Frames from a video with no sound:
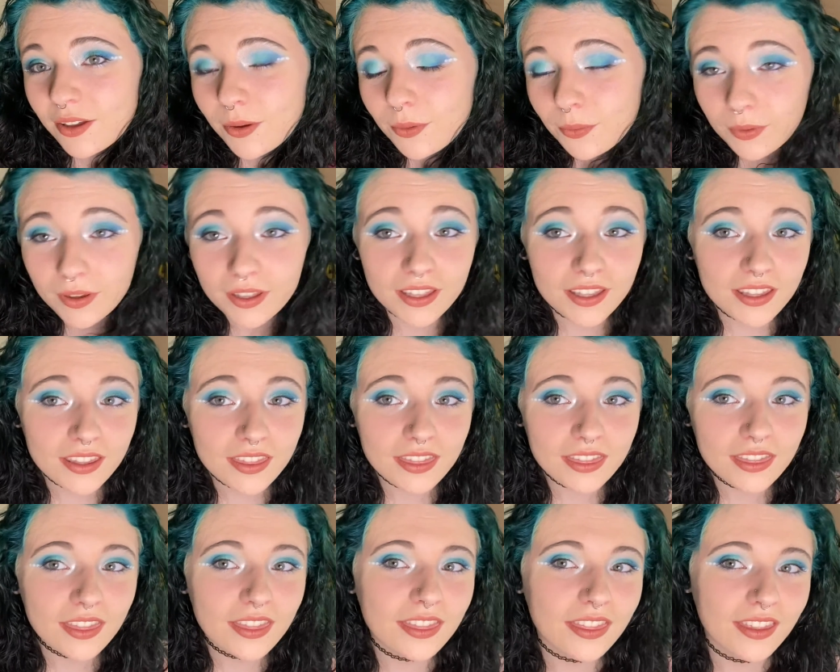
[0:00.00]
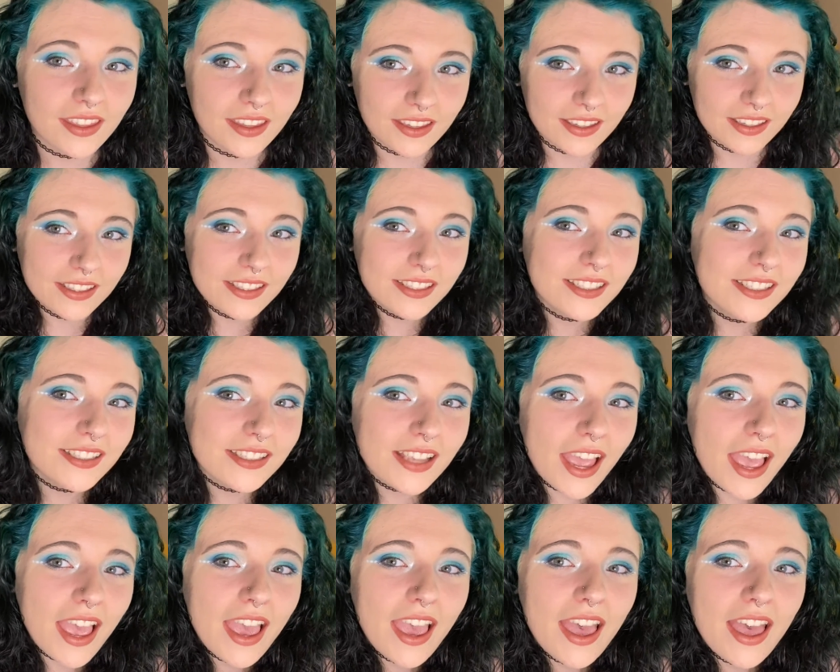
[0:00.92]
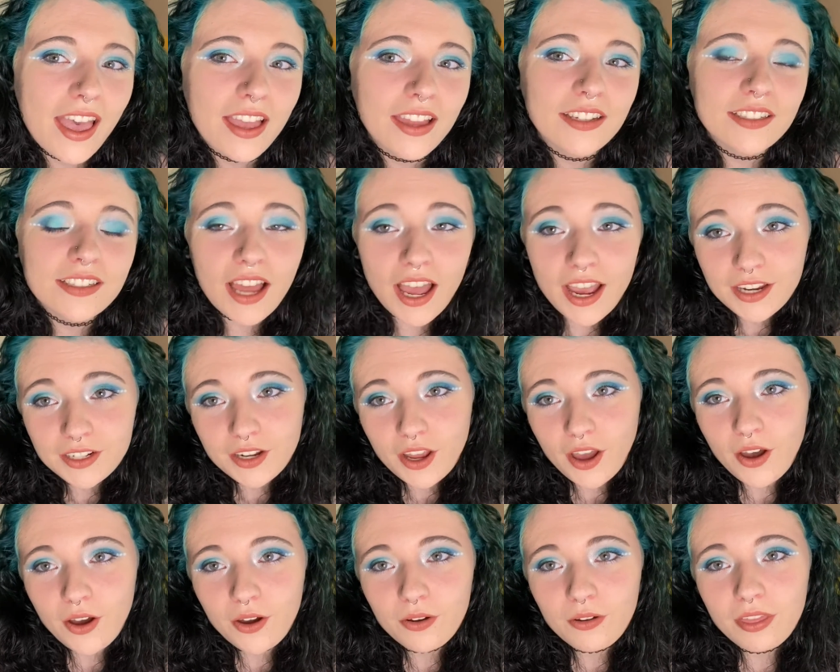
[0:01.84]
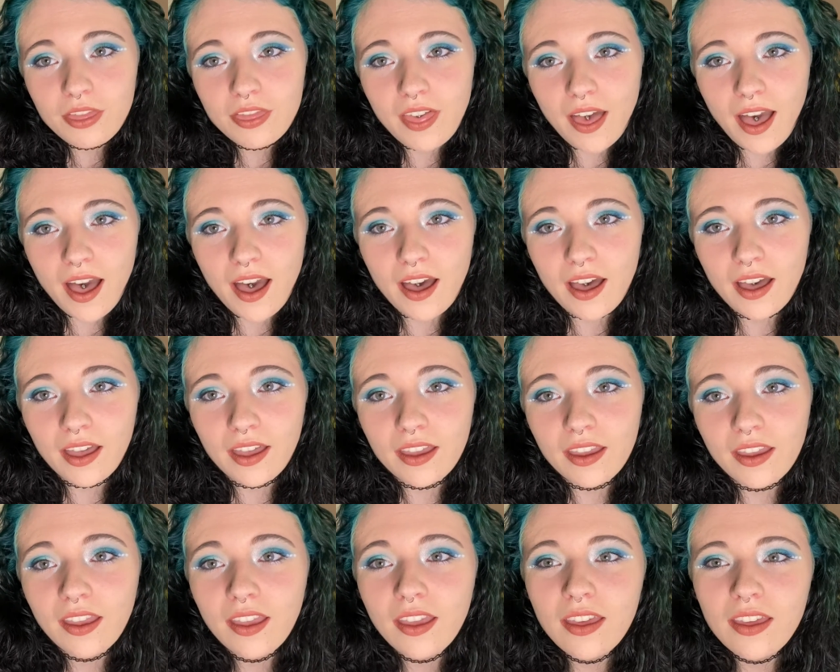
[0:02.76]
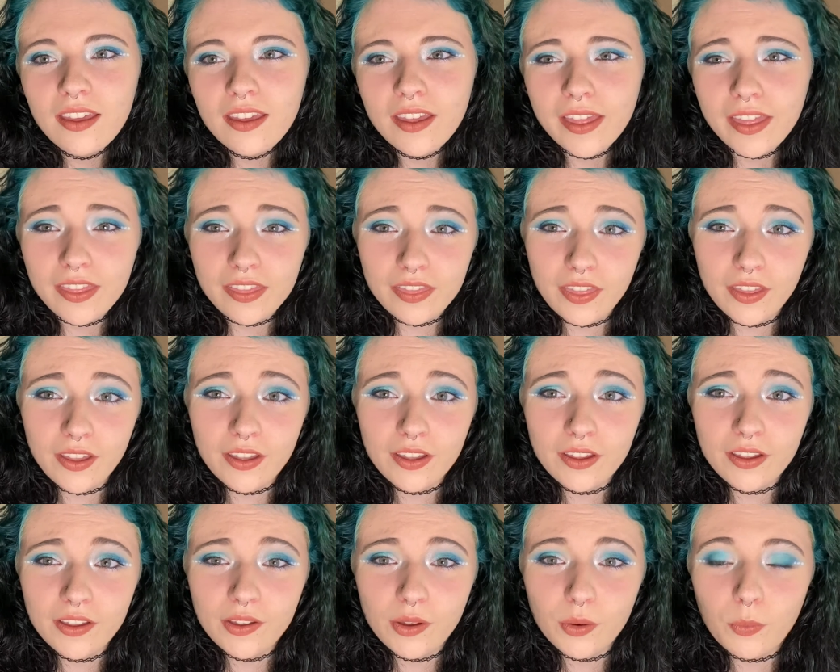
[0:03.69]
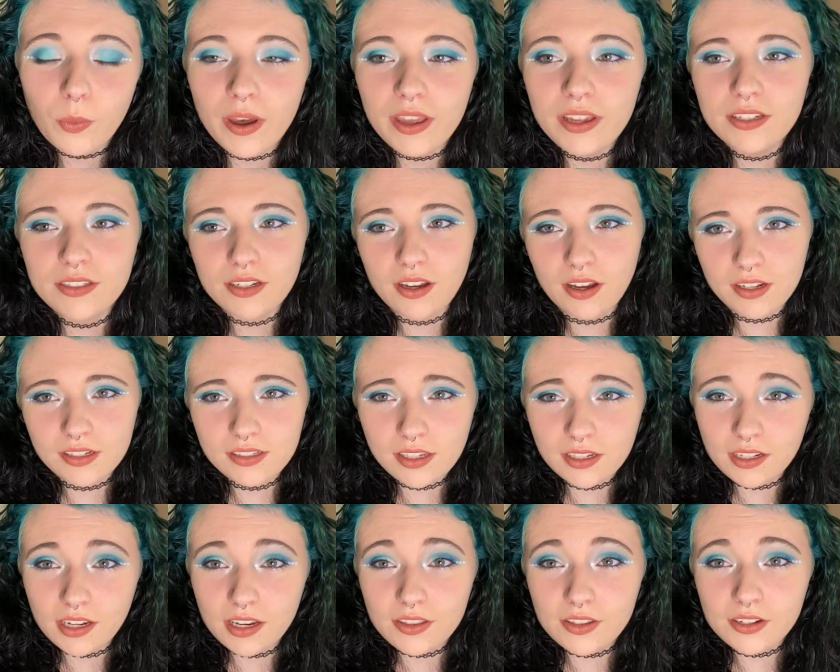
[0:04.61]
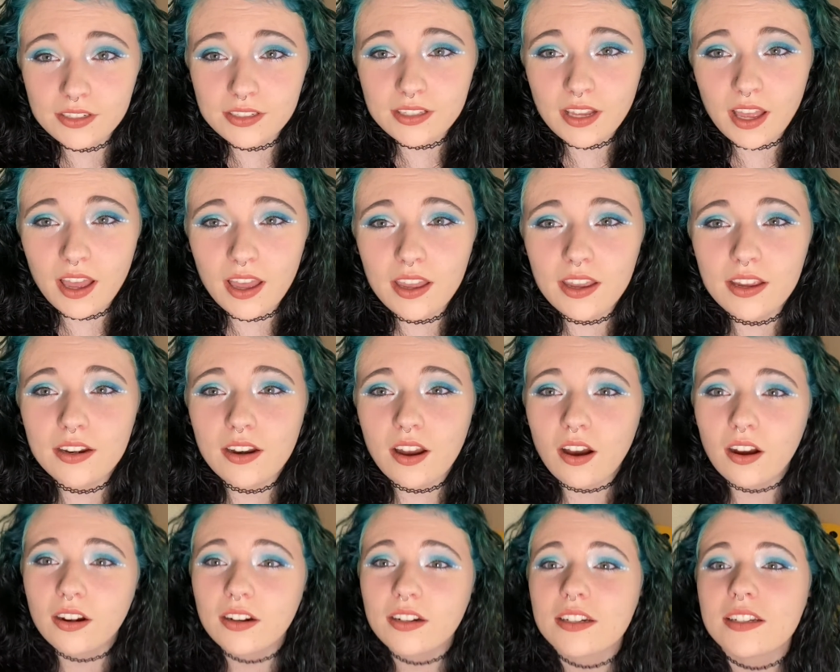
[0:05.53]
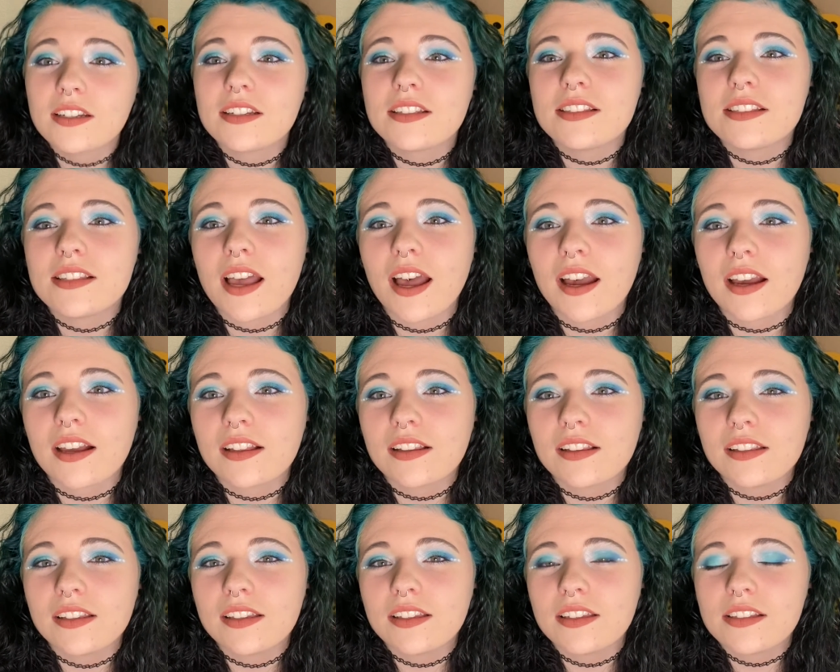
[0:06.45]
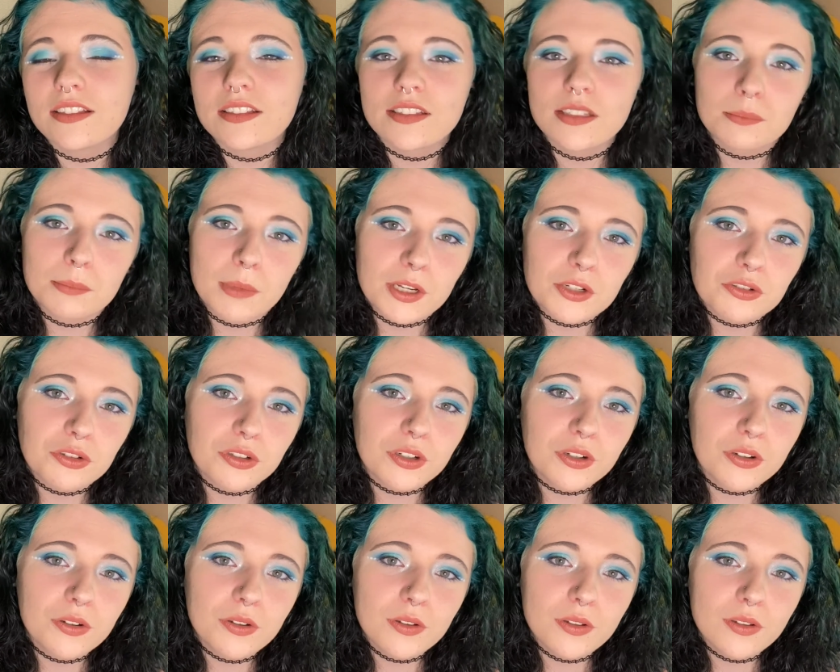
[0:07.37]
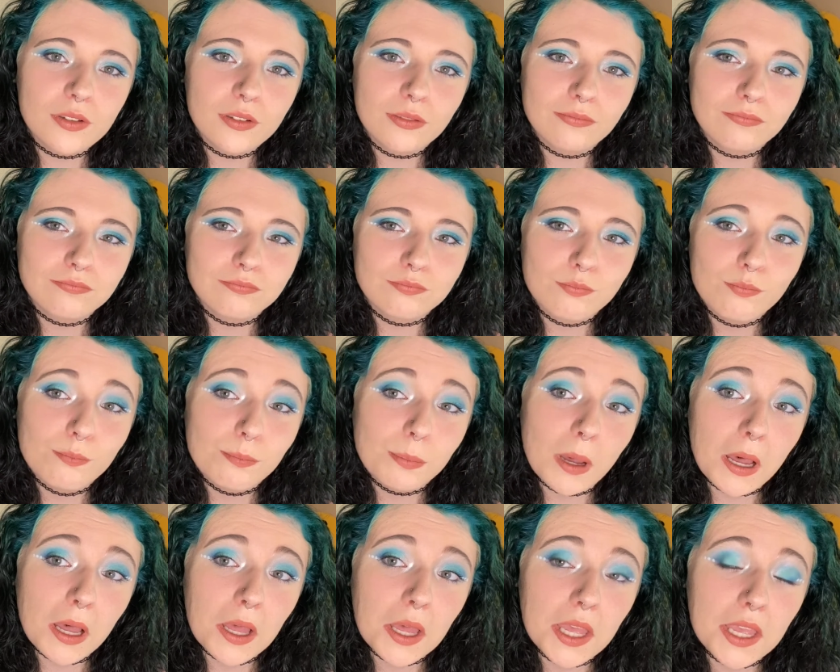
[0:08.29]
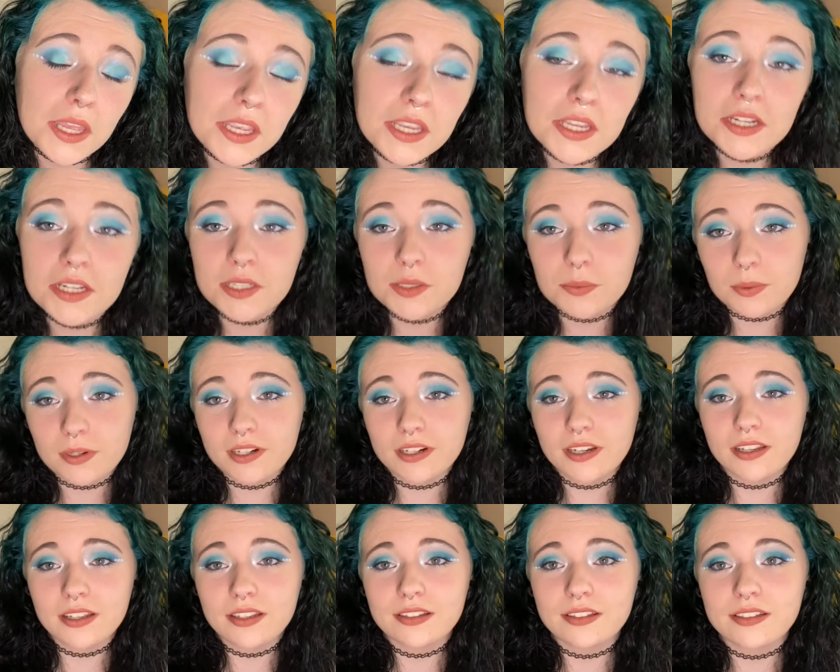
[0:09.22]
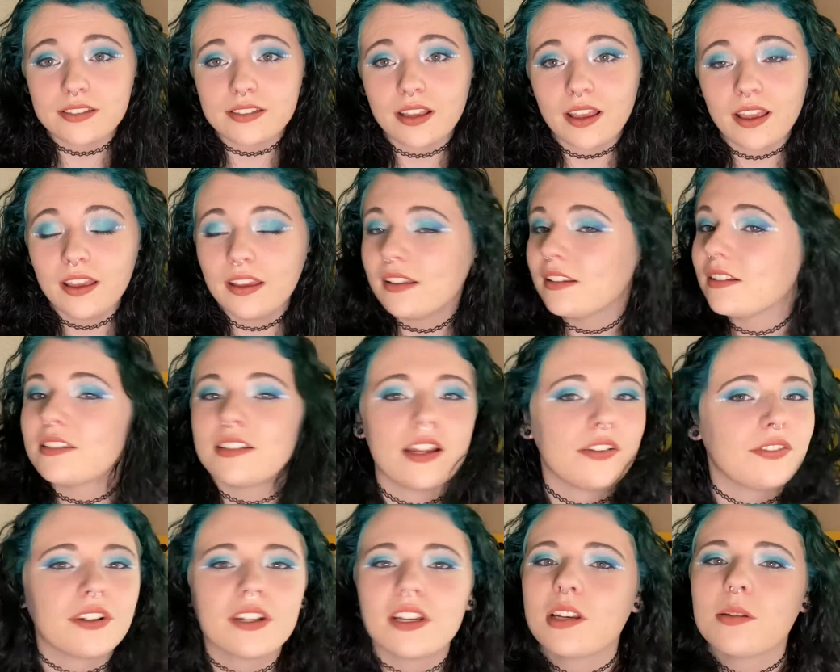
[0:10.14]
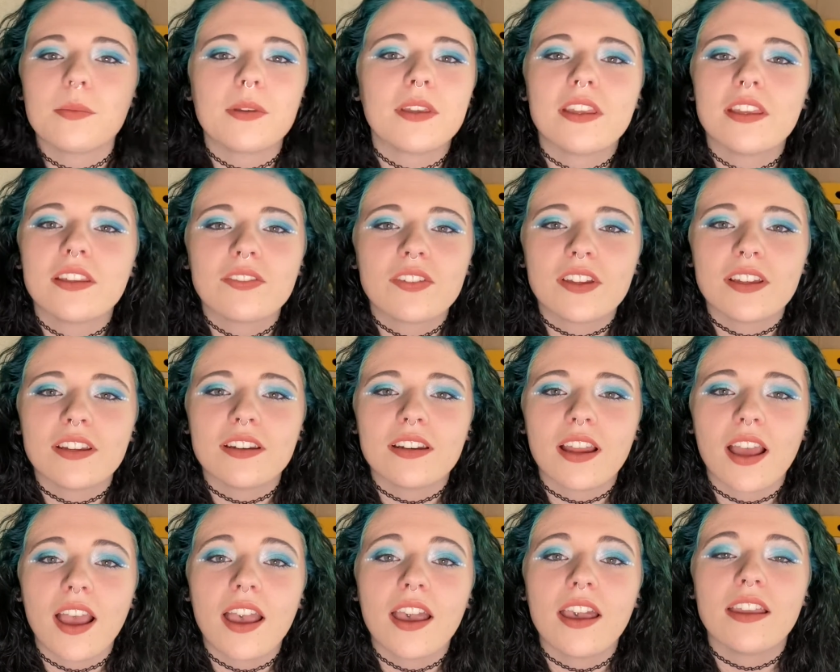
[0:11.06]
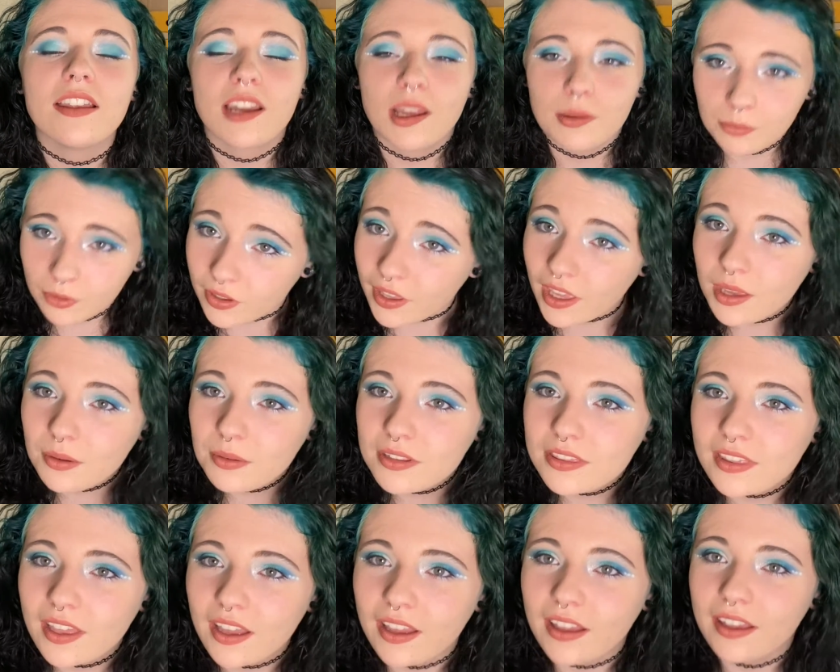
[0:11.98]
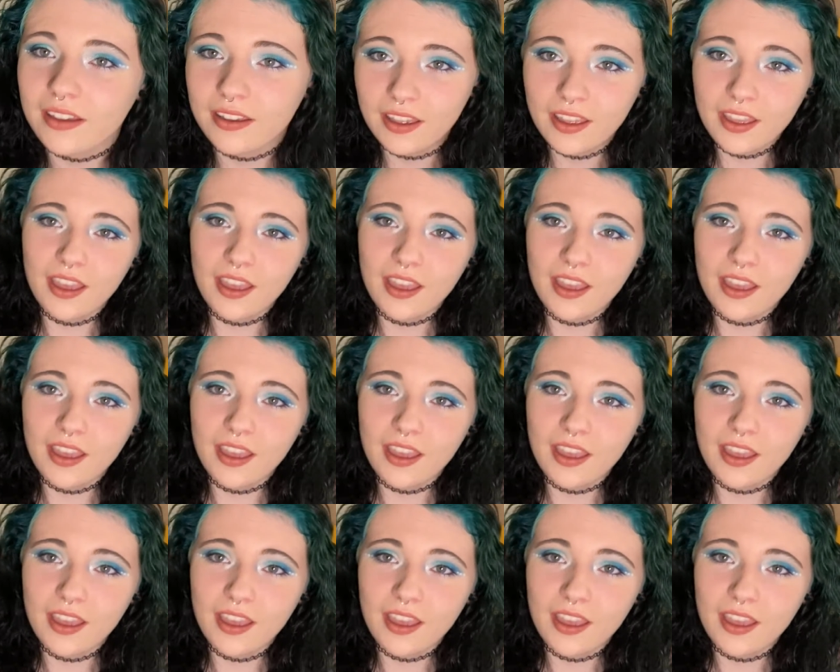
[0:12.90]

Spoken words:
with this, and I know that the white dots on either side aren't exactly symmetrical, but it is what it is. It's never going to be even, and I'm okay with that.